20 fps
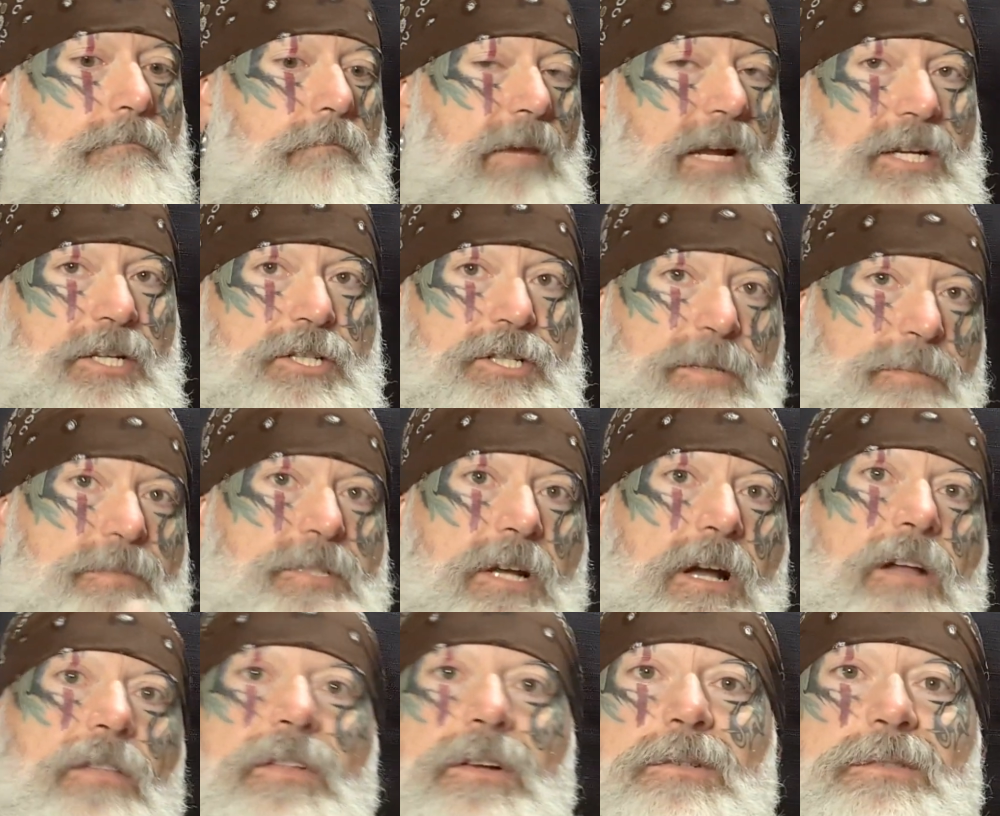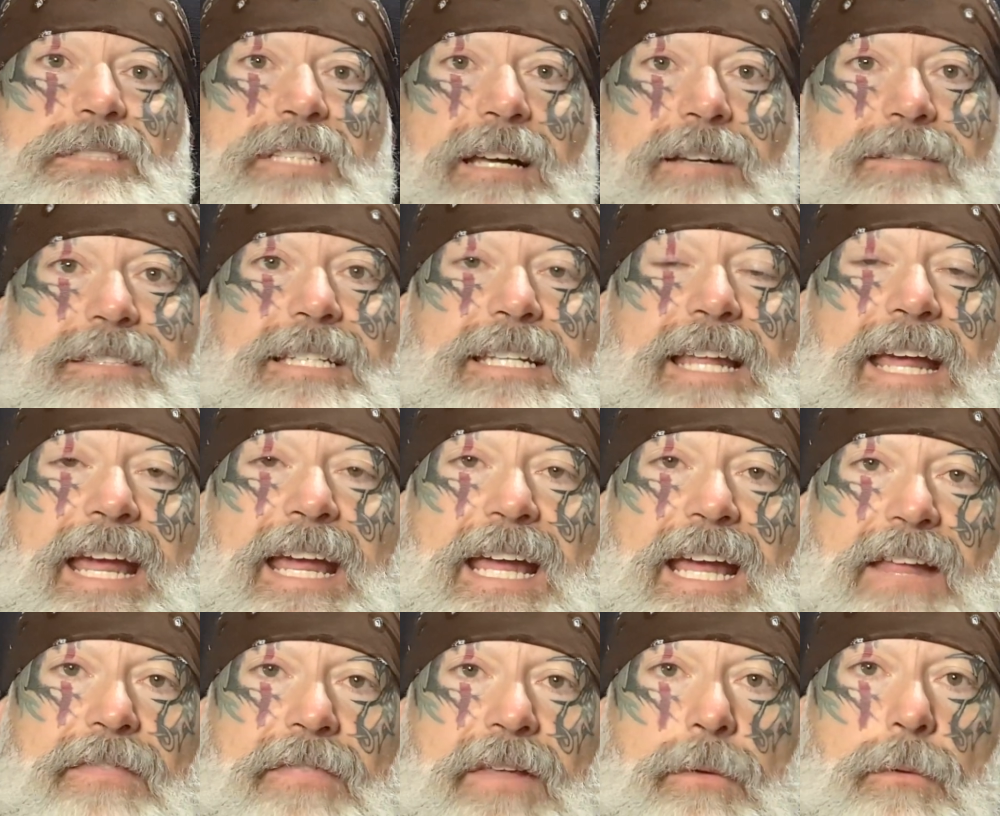I shipped all those out today,
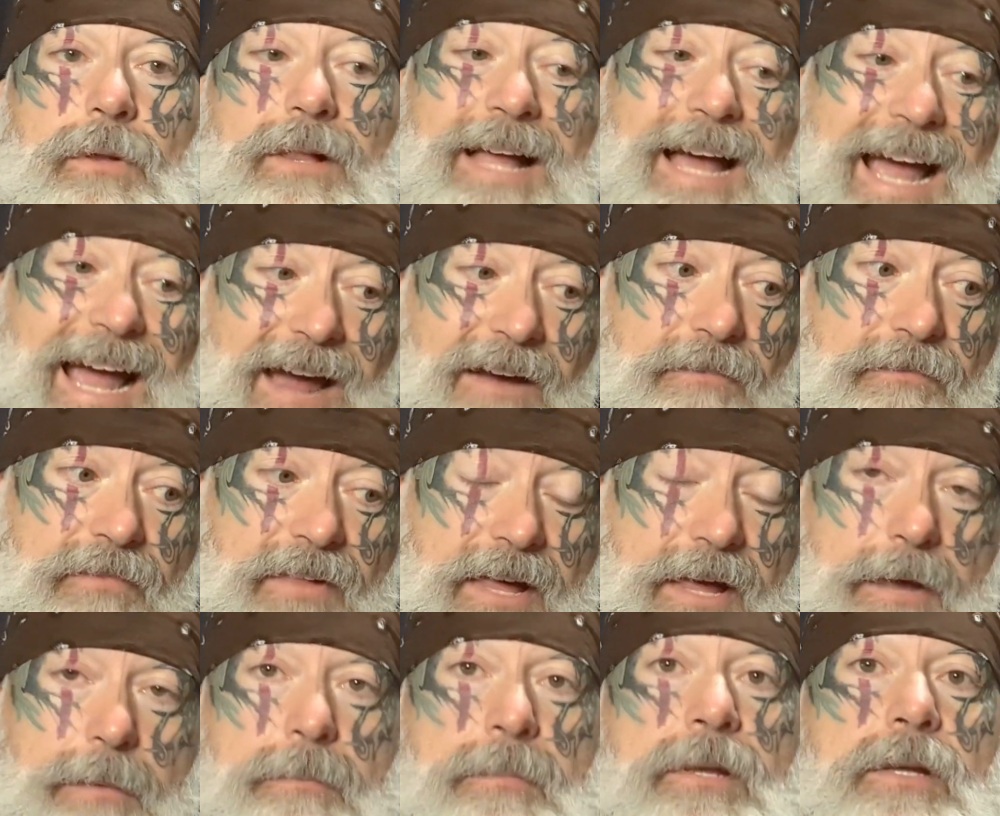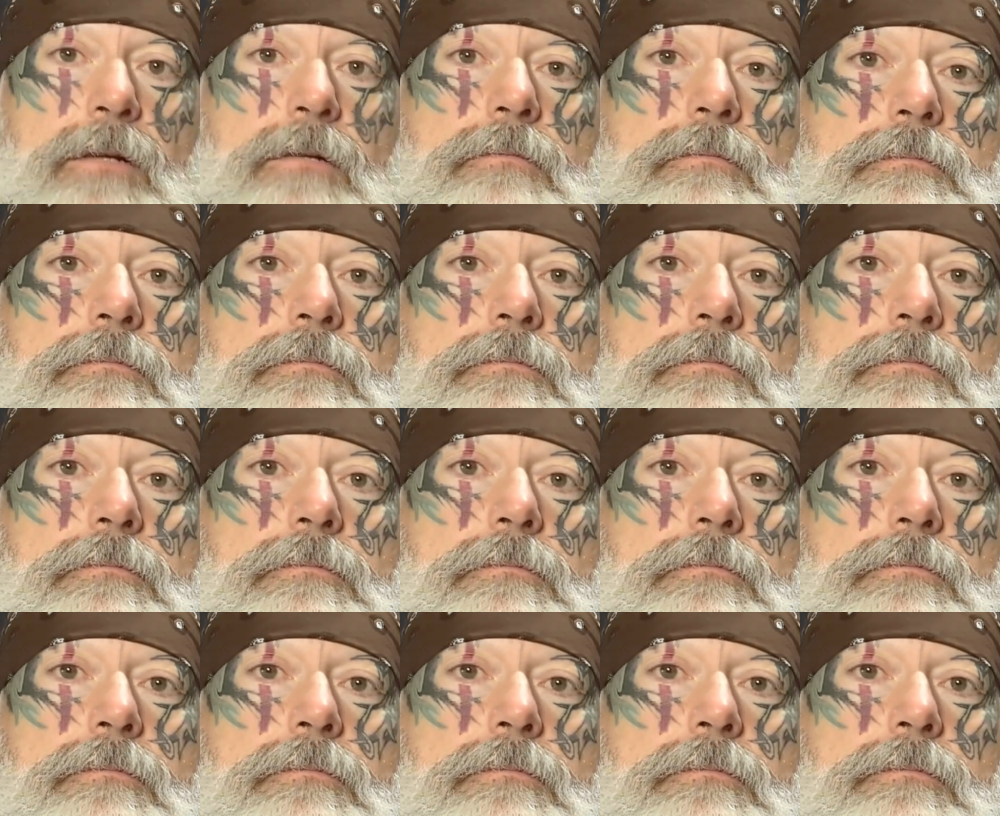and they will have them